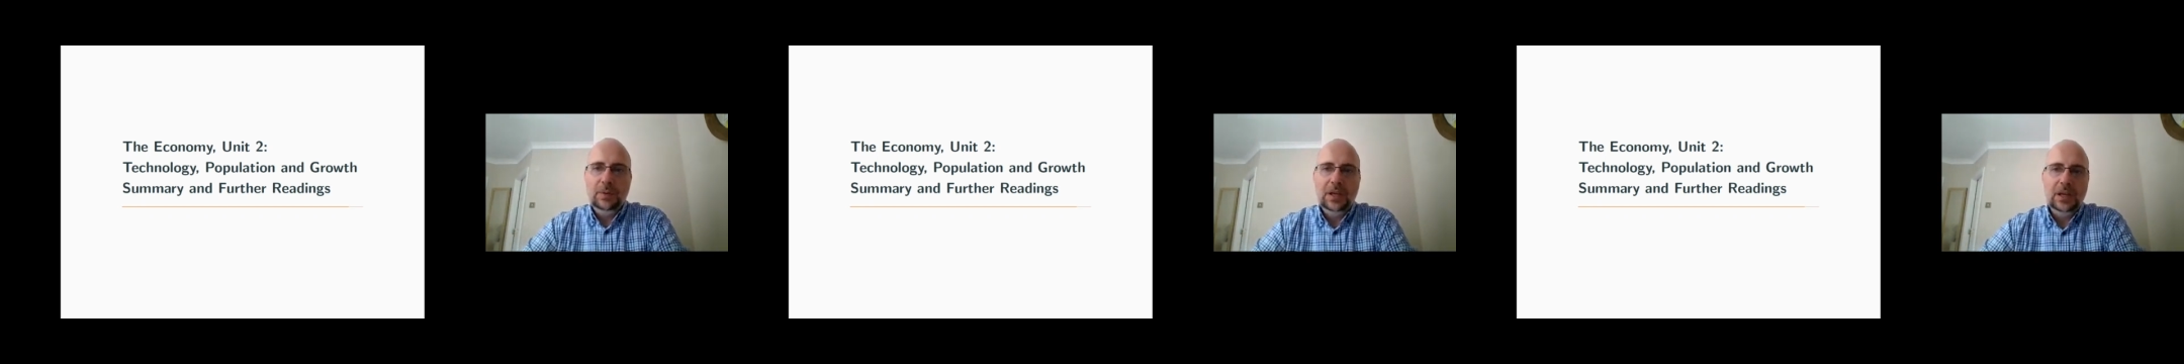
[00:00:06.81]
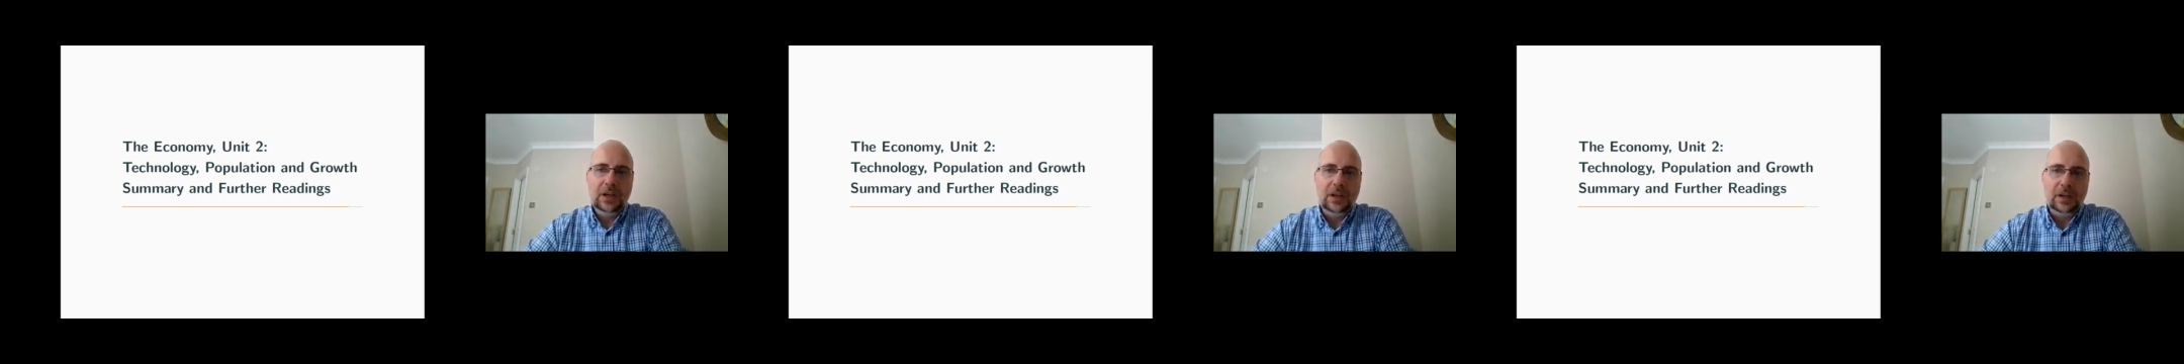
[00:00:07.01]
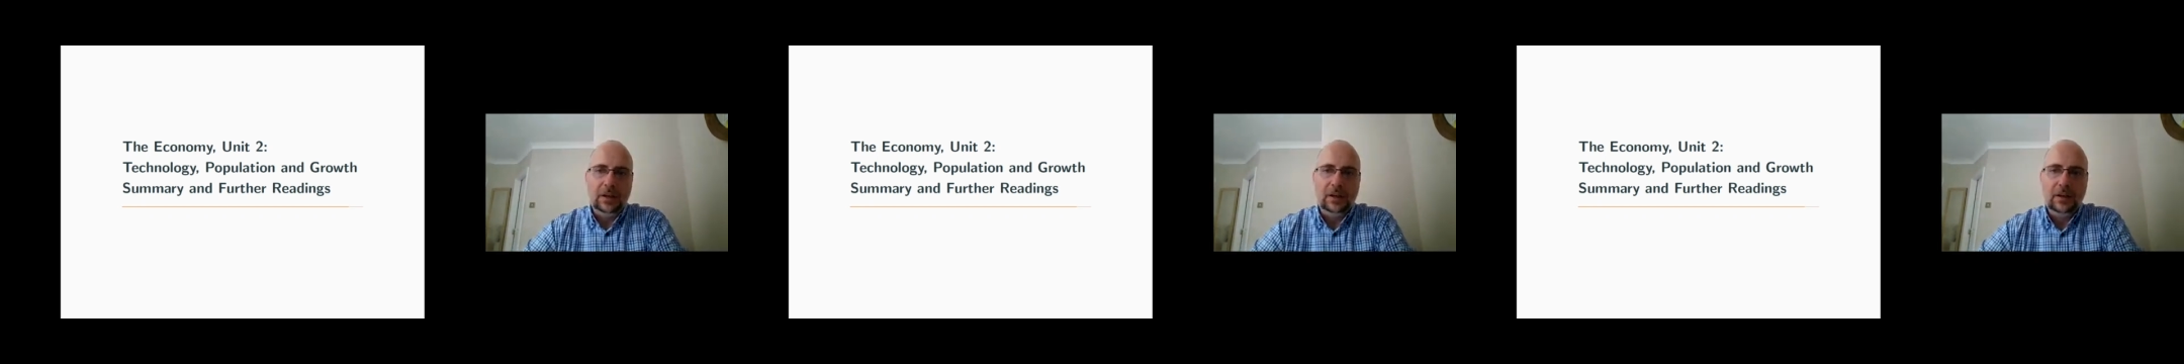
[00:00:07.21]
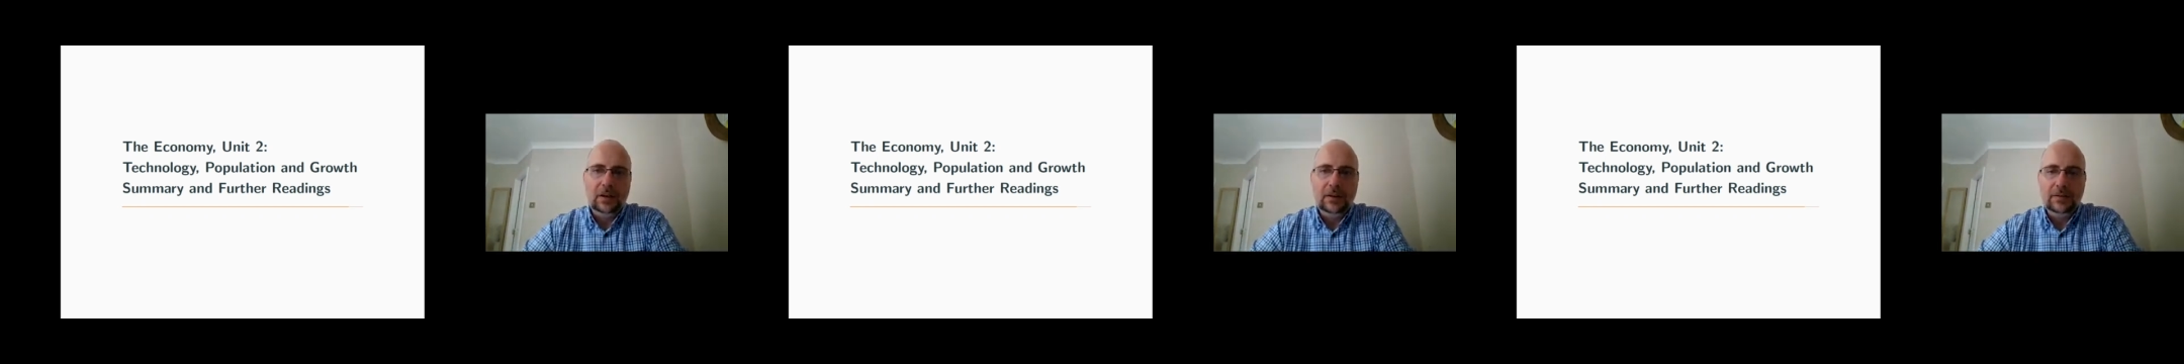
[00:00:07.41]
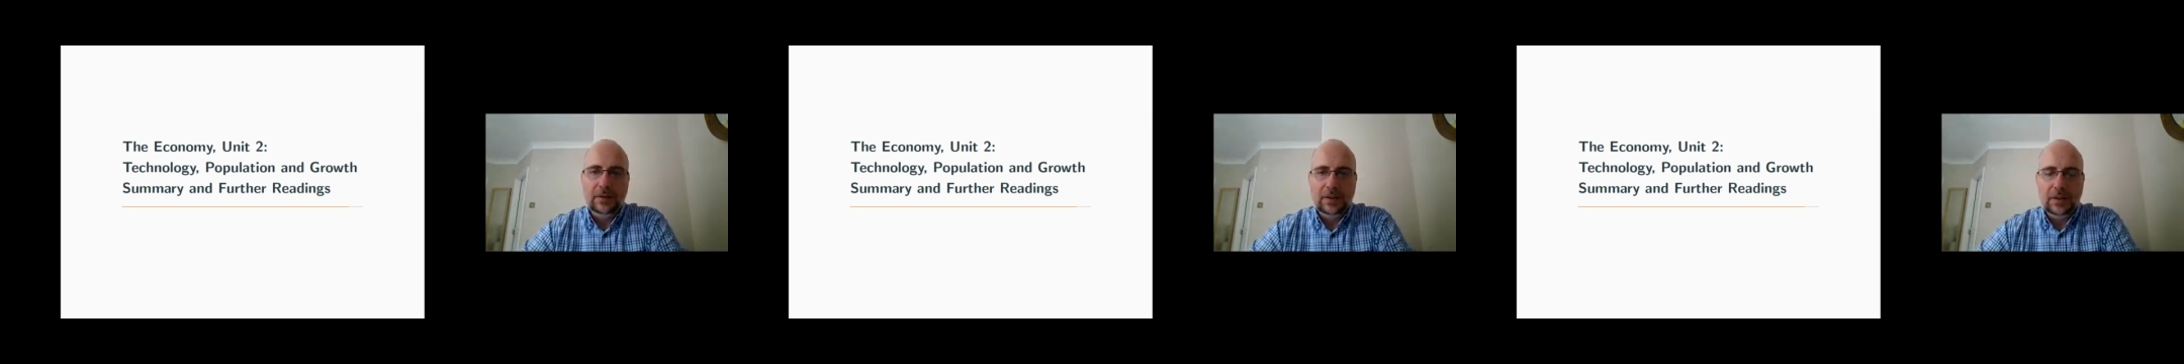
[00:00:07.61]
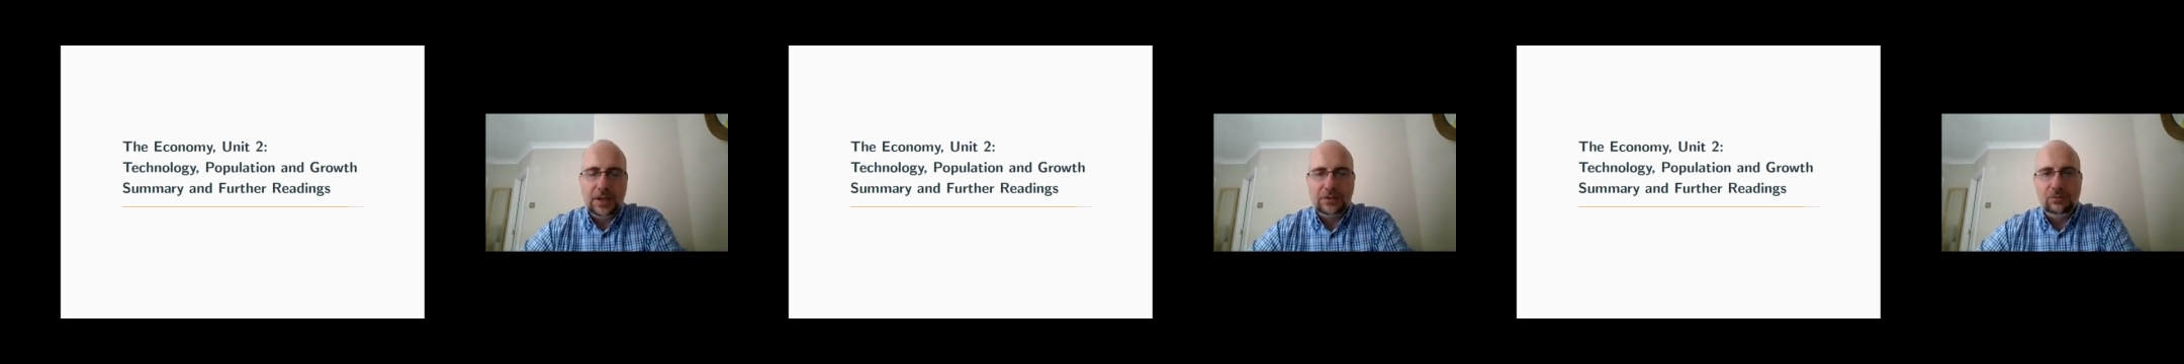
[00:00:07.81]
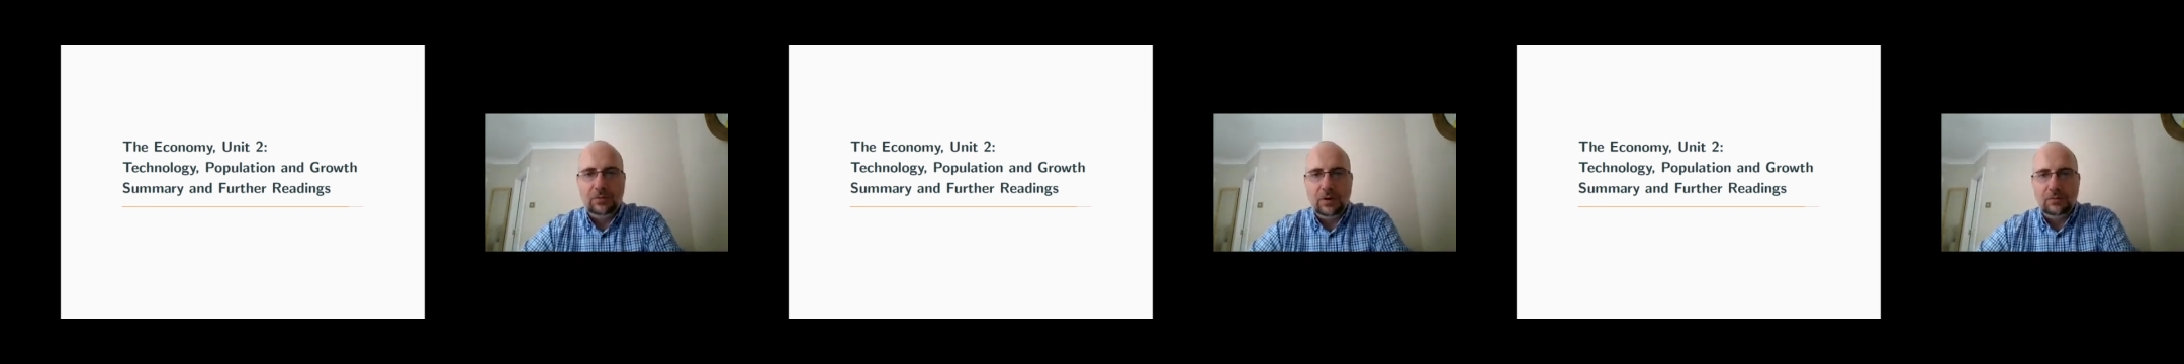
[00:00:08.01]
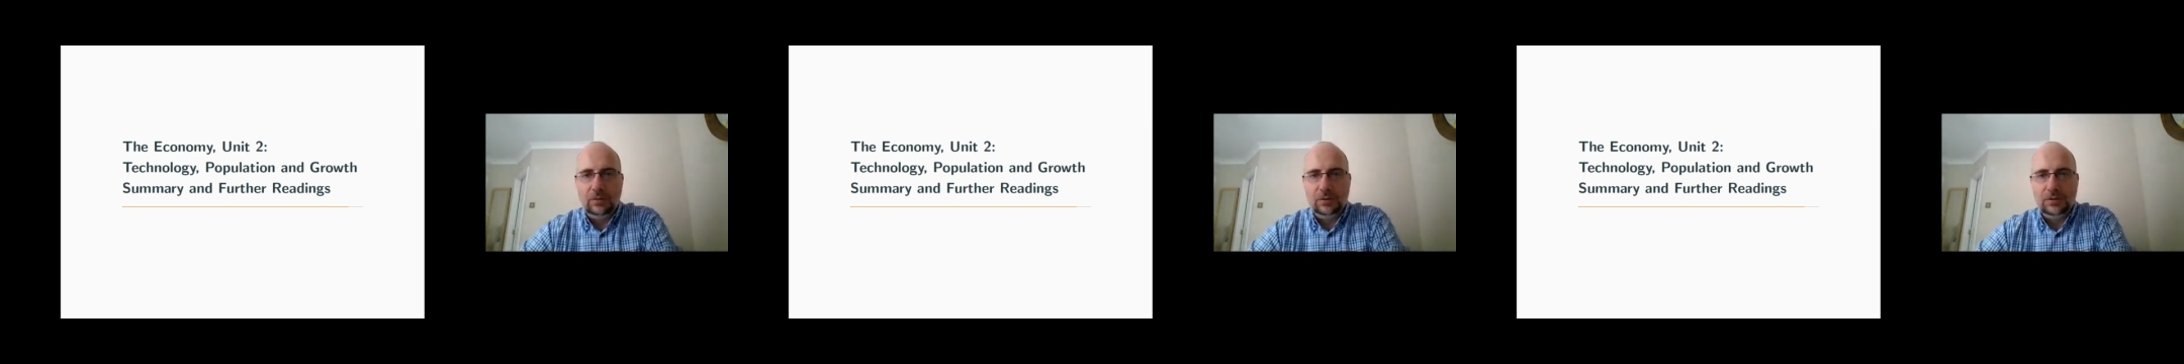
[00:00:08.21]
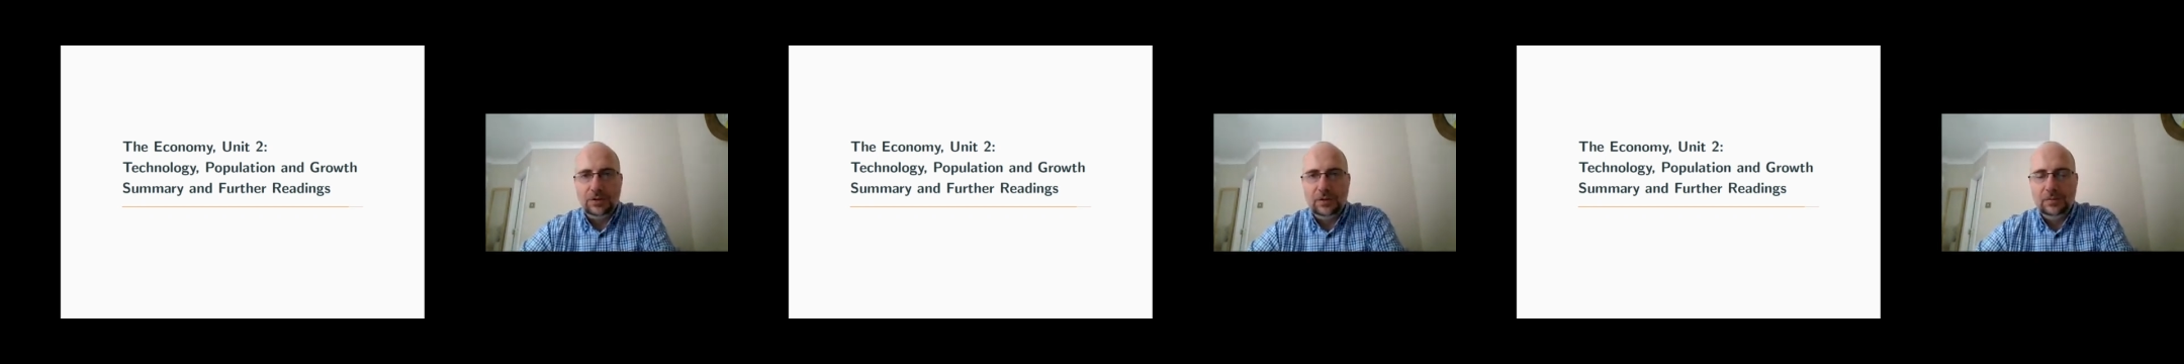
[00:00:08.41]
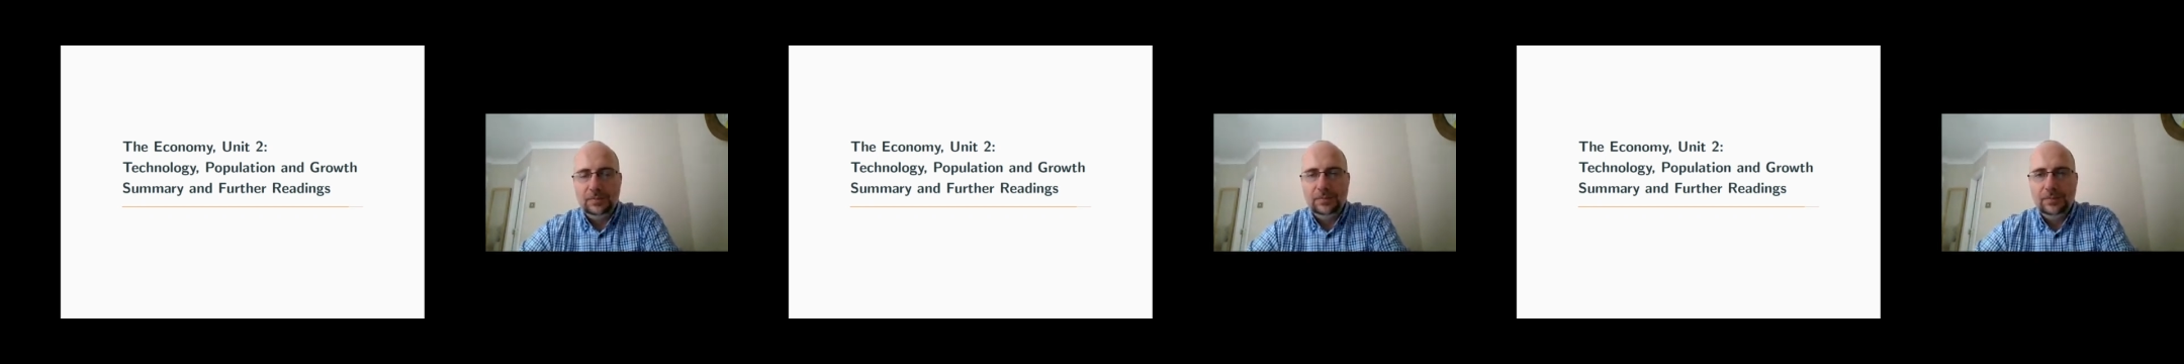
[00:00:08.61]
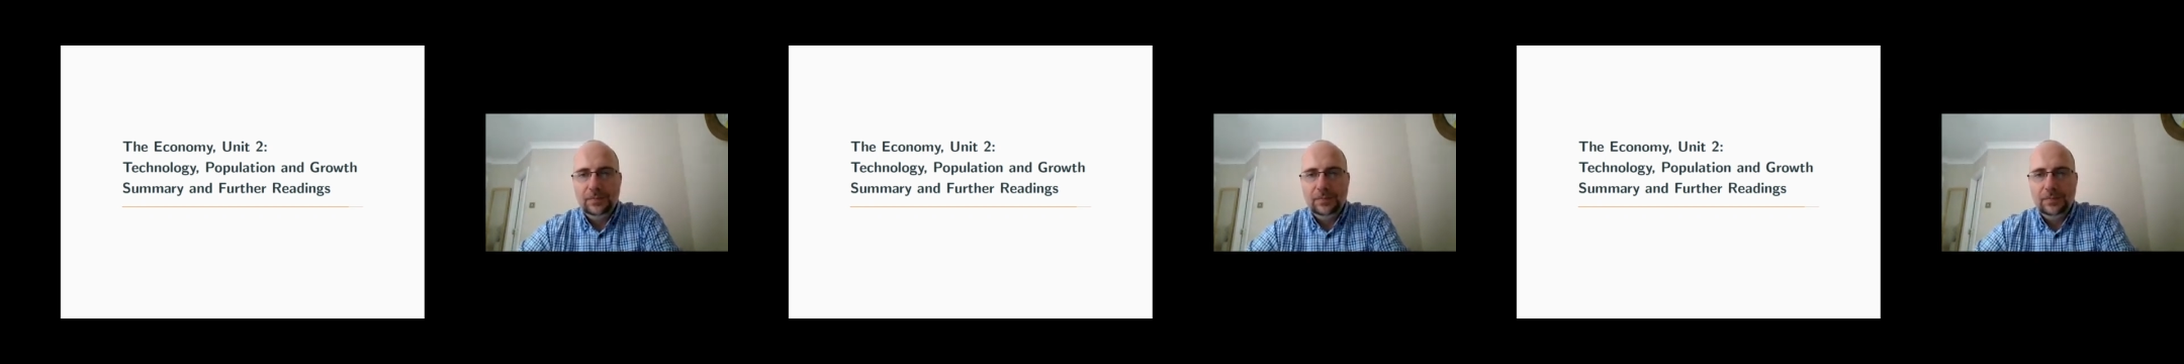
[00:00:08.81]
beginning of the Industrial Revolution.